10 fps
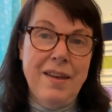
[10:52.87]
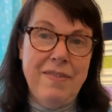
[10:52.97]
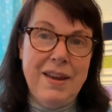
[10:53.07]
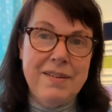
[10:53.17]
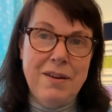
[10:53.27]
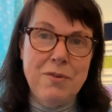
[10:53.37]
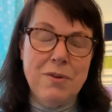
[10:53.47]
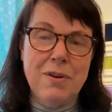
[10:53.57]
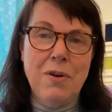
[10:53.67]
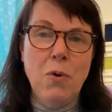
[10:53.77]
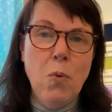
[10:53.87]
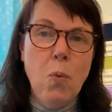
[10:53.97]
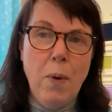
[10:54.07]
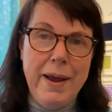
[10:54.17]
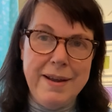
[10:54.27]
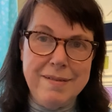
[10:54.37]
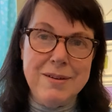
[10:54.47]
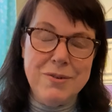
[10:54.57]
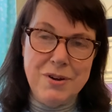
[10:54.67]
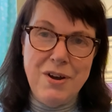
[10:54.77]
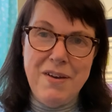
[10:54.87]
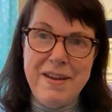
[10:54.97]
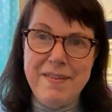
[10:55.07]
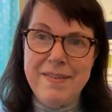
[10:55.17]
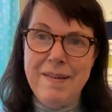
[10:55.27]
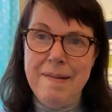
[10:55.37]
they don't always look nice